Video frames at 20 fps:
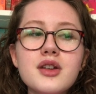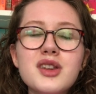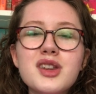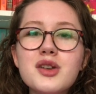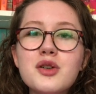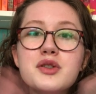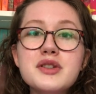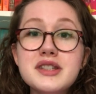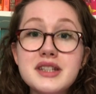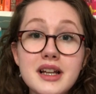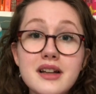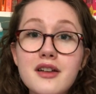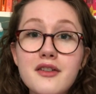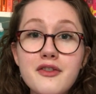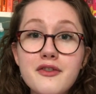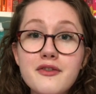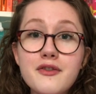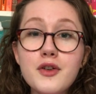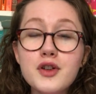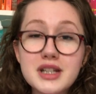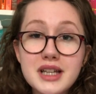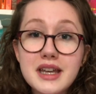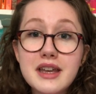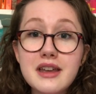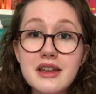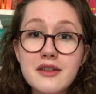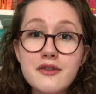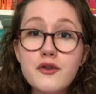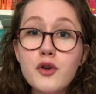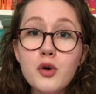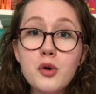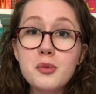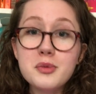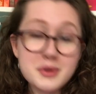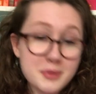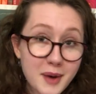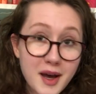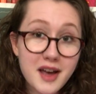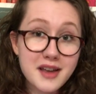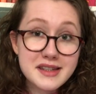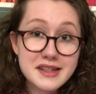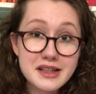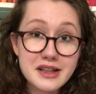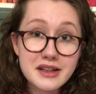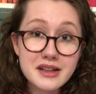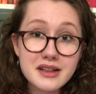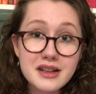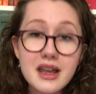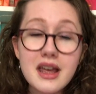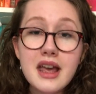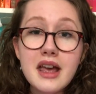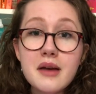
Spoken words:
you're still a fully formed person